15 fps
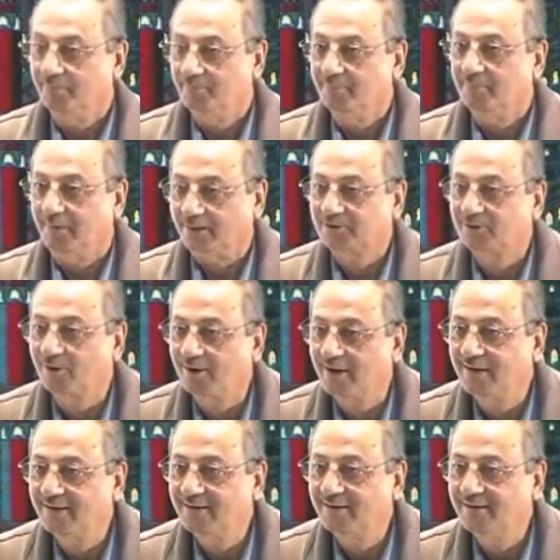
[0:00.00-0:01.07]

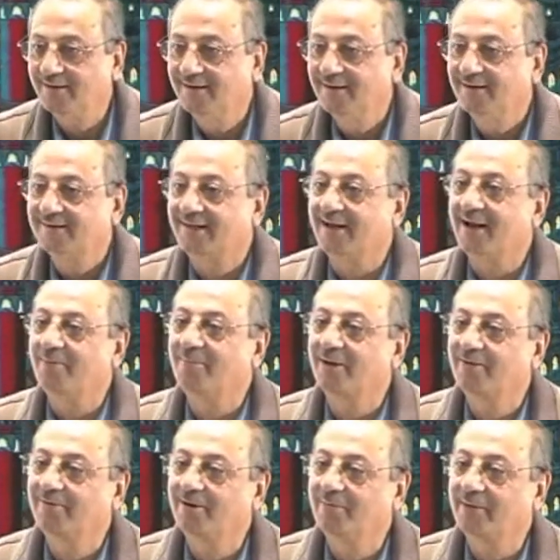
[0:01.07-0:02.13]
masculine, the number
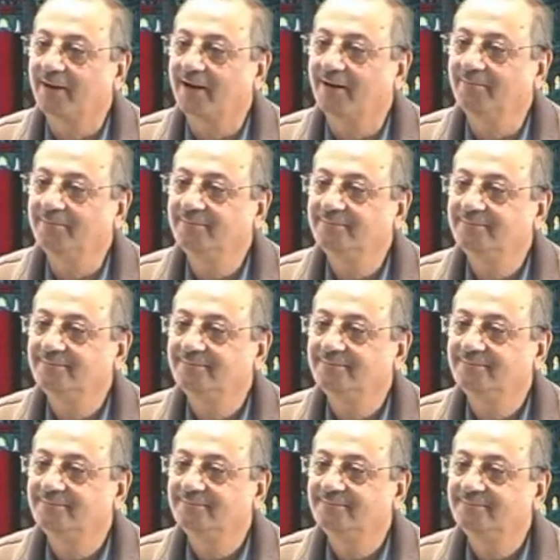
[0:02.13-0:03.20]
will become
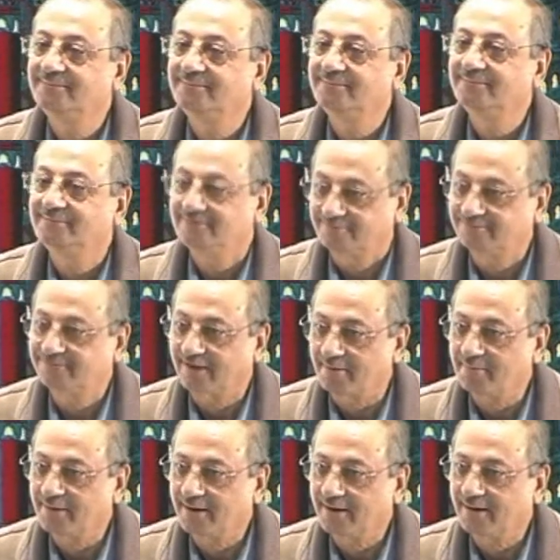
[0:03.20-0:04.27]

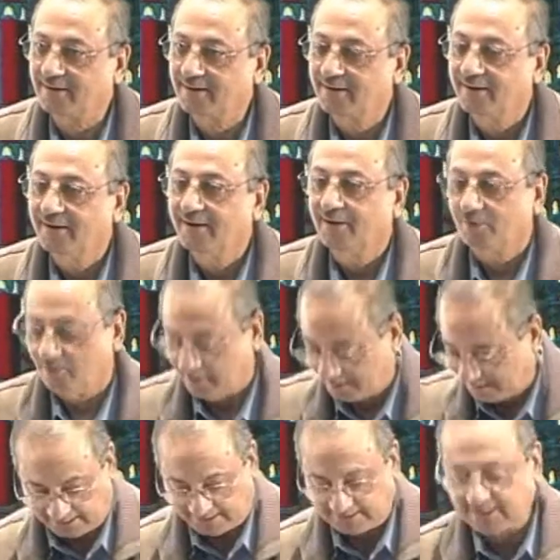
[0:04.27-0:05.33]
feminine.
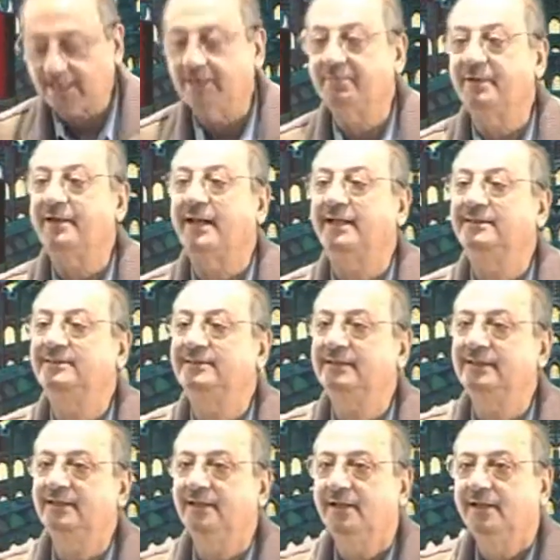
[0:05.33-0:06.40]
In lesson number
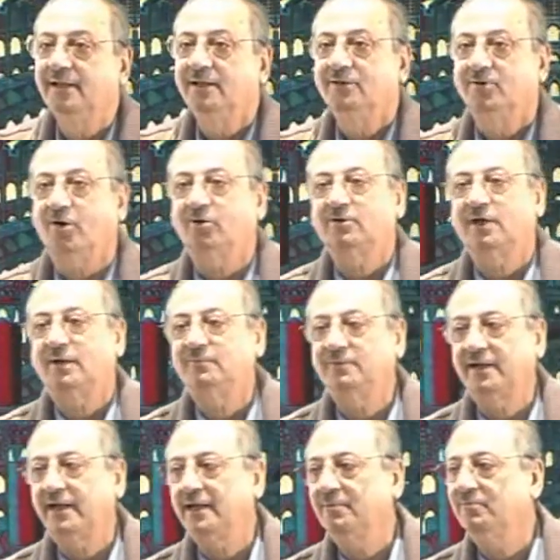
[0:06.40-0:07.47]
19, Dr.
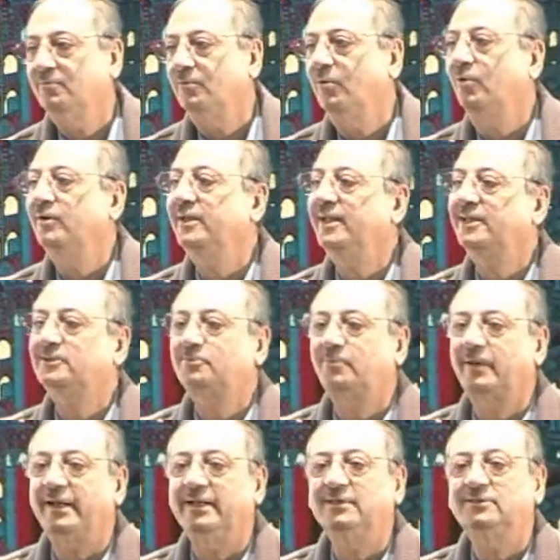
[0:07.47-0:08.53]
Abdurrahim only
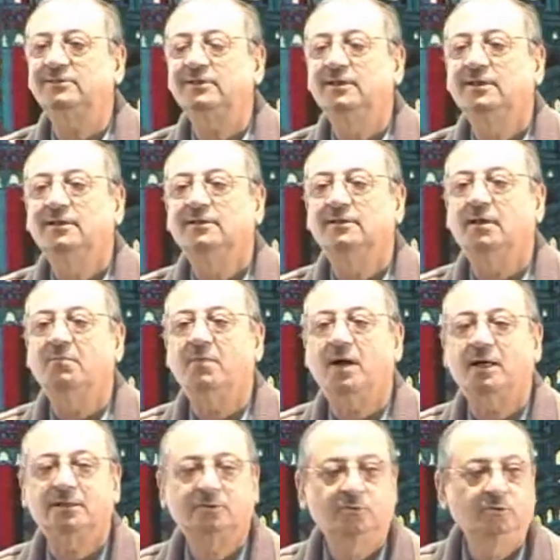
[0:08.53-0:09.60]
explains the
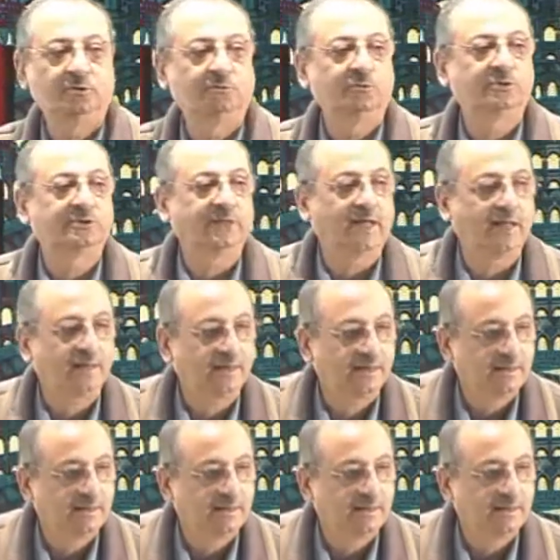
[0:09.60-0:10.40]
ma'dud which are